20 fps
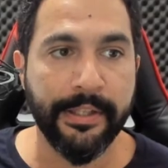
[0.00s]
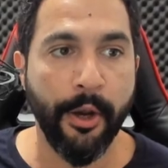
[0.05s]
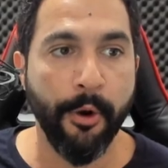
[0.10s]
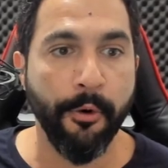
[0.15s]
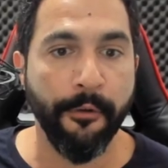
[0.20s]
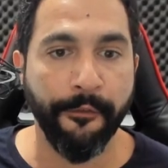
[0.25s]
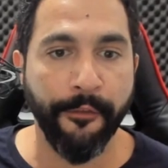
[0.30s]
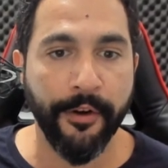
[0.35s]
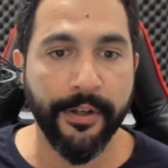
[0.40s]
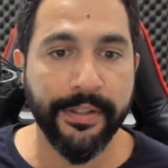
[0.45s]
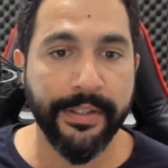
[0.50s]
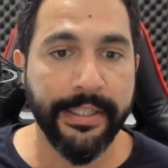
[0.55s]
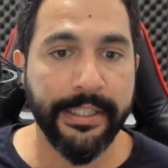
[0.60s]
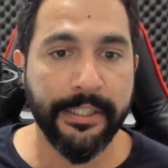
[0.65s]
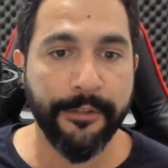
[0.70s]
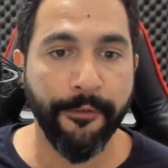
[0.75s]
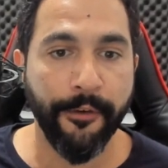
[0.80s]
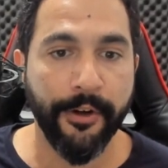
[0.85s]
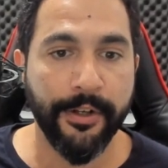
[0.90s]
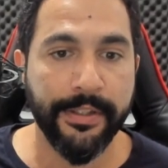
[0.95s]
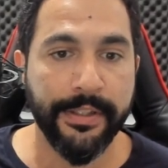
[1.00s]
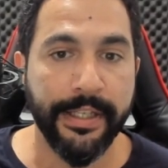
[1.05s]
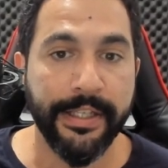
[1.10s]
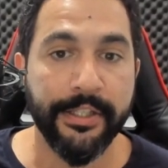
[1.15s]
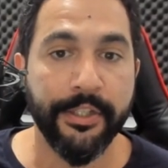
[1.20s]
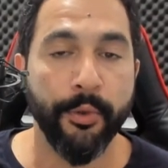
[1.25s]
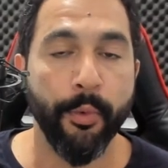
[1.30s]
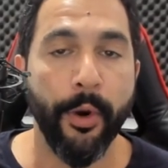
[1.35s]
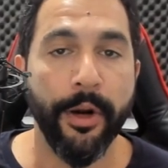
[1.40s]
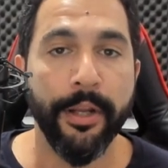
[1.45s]
So first things first
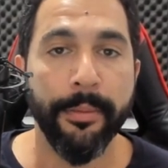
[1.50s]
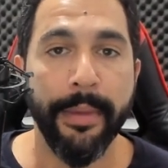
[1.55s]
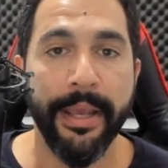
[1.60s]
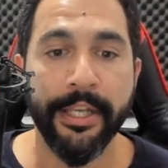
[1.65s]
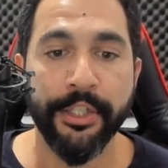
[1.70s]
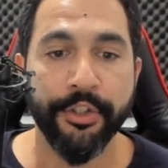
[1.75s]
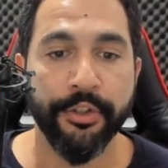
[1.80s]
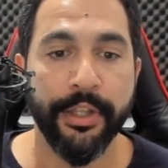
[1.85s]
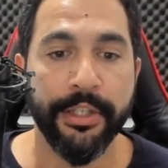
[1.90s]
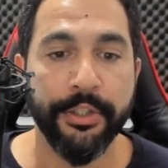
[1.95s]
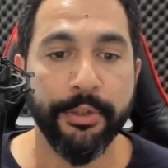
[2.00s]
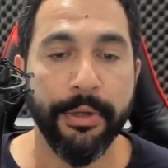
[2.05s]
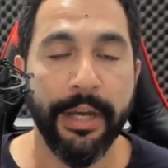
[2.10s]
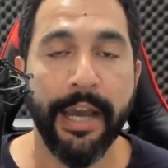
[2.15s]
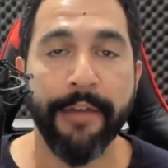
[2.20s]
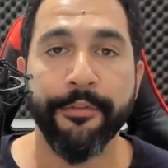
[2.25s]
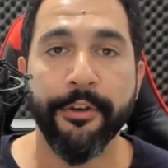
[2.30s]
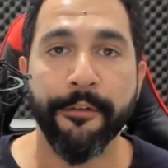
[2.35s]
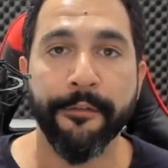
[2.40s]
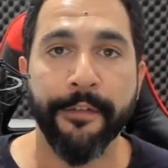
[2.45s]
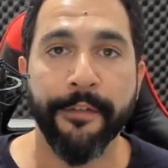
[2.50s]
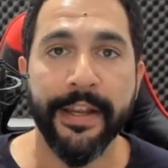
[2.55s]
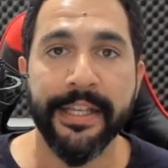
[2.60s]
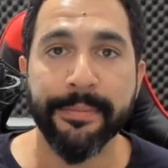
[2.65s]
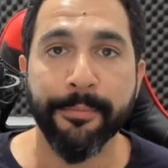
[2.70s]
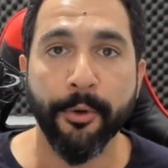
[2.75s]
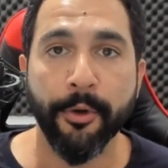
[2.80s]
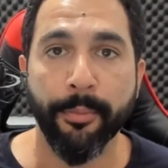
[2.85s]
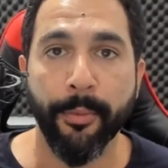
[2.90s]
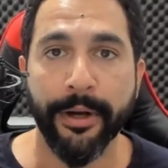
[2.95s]
is you wanna make sure that you have your
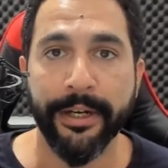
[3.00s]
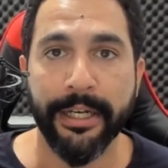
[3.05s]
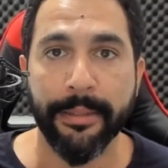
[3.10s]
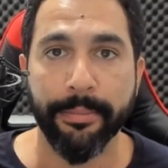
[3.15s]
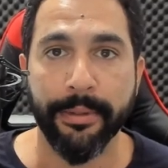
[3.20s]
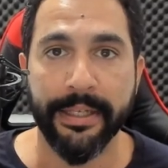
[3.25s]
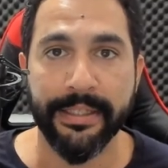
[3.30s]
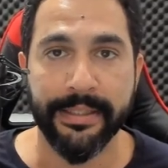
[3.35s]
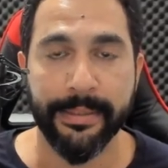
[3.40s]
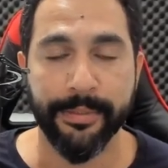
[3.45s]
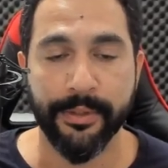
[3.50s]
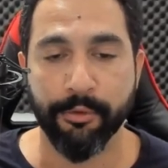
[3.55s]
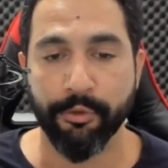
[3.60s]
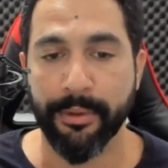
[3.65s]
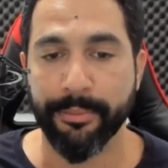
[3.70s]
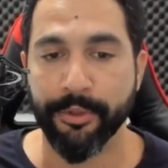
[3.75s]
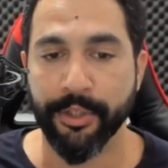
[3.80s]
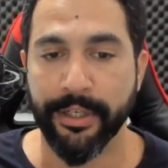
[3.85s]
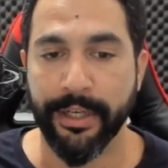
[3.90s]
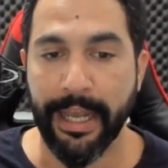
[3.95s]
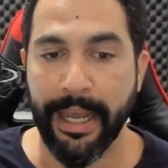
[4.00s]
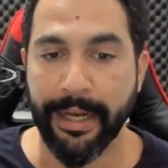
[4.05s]
Facebook Marketplace subscription